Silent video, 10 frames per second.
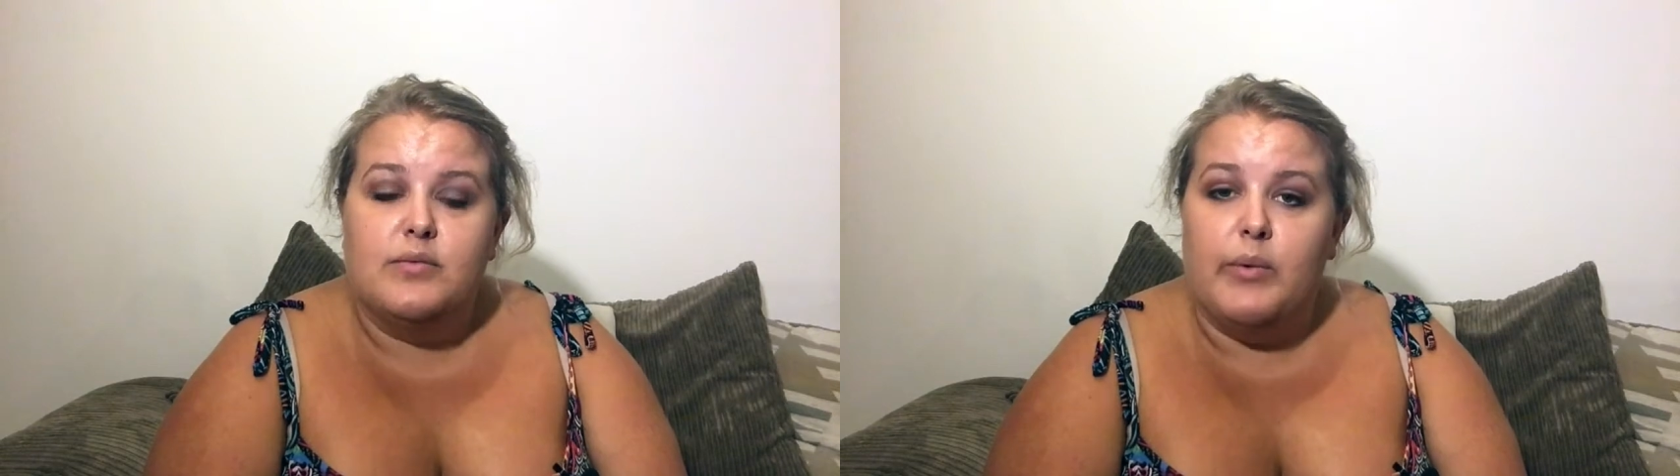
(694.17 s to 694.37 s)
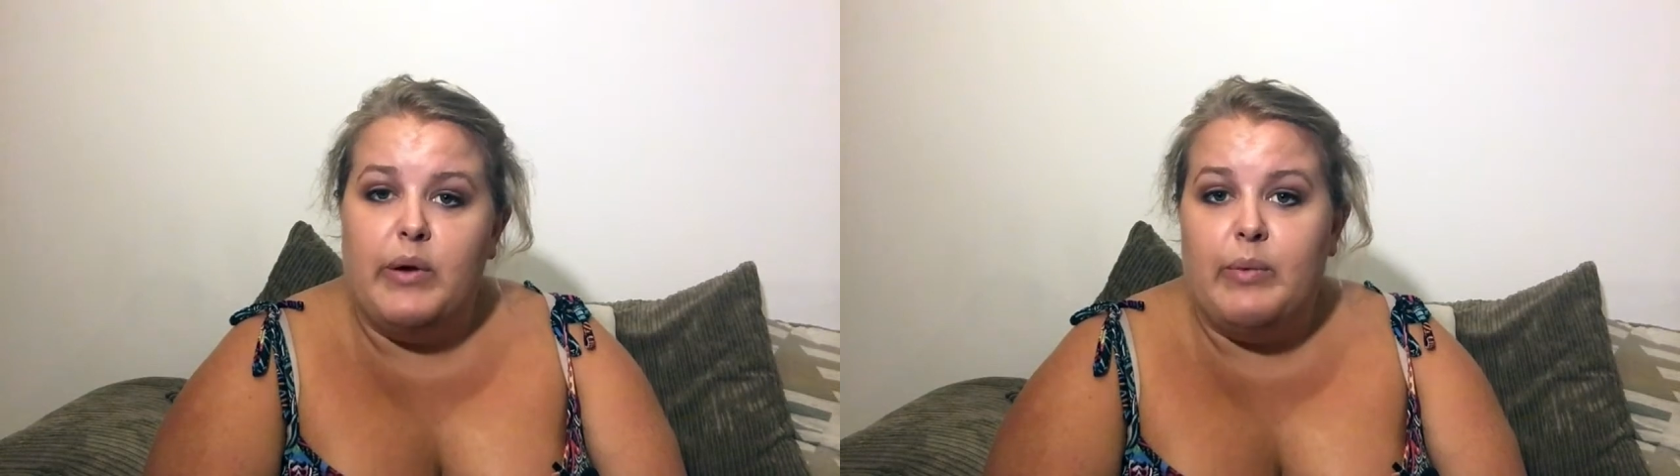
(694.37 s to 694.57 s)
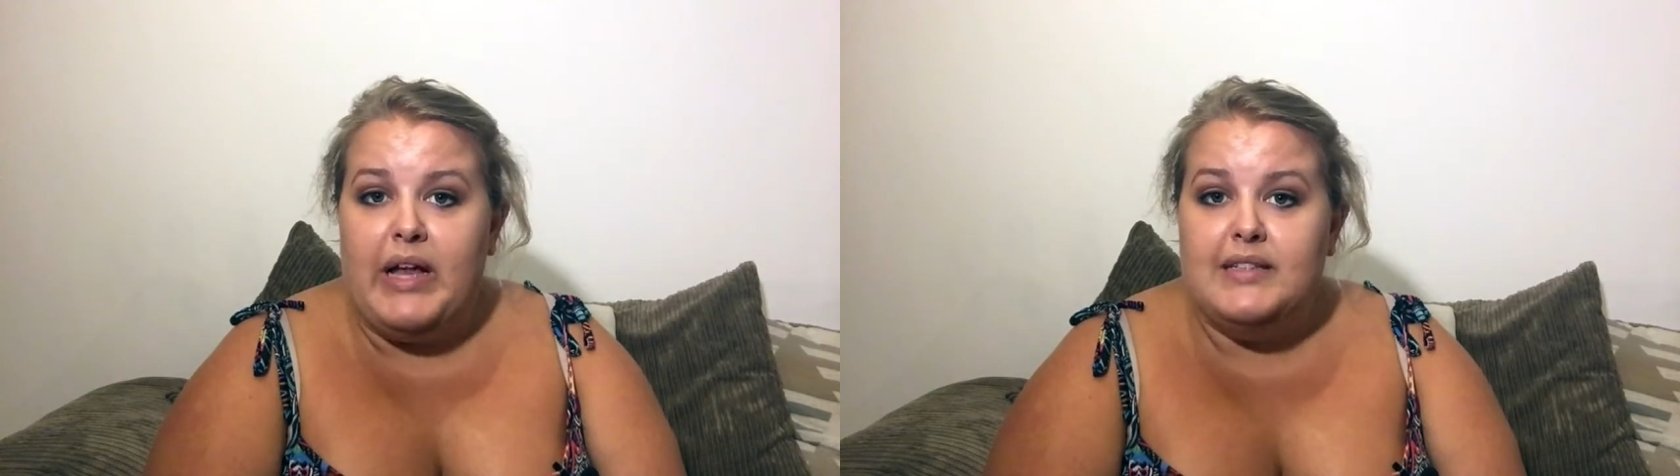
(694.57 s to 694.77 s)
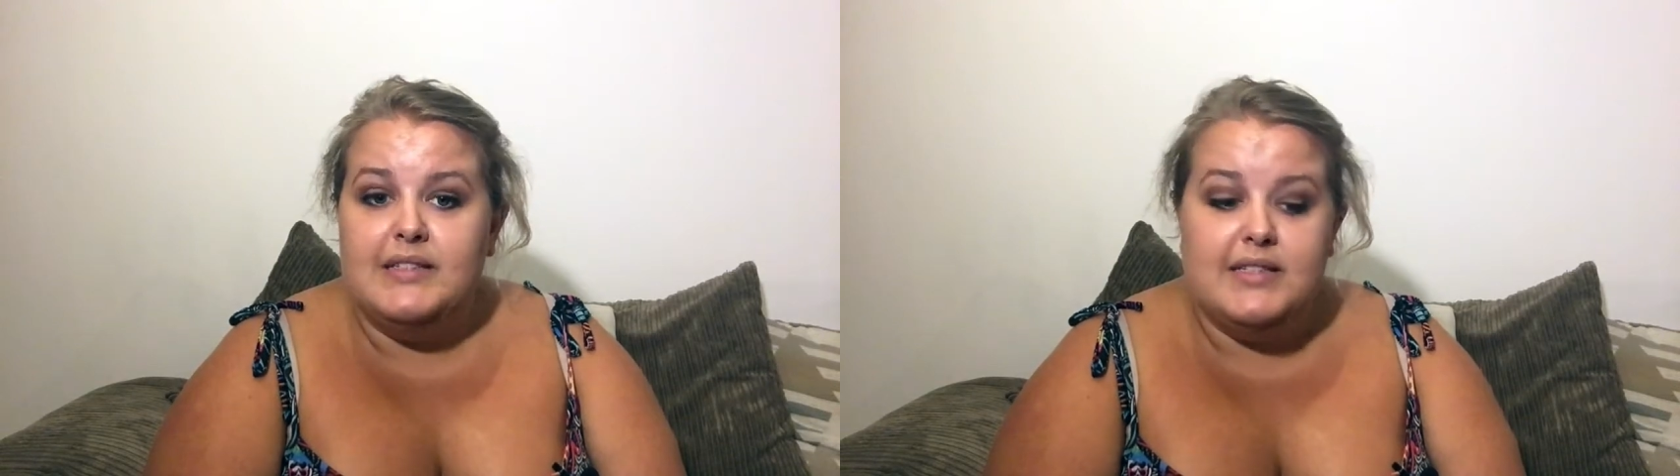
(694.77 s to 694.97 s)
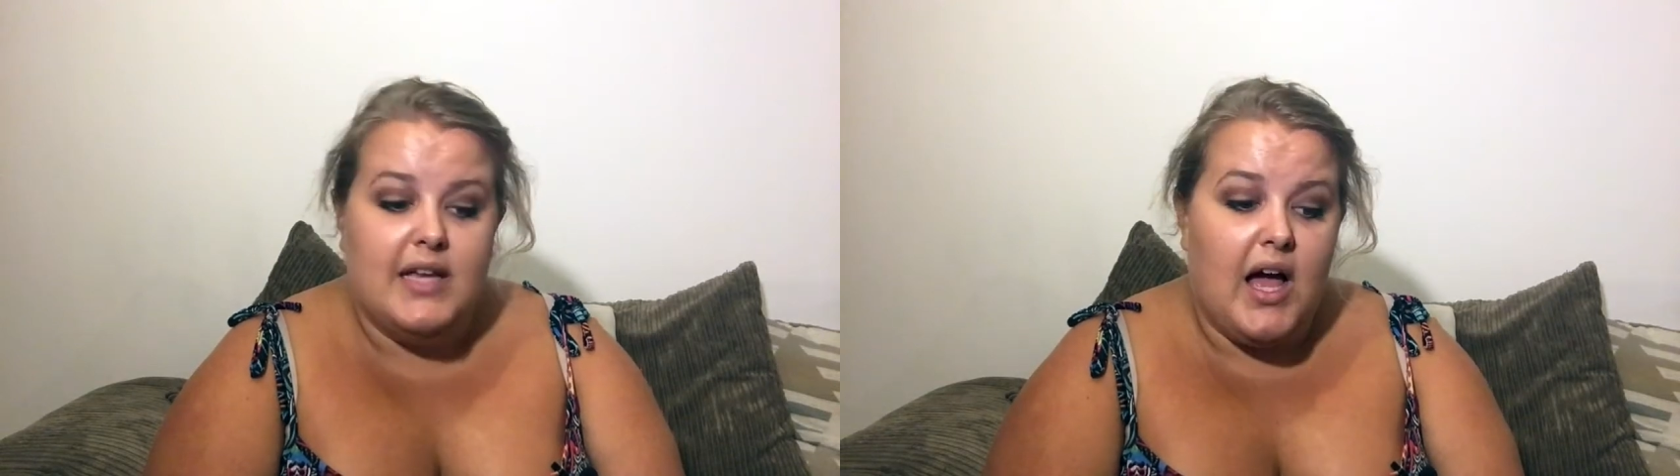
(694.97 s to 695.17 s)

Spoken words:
when we went.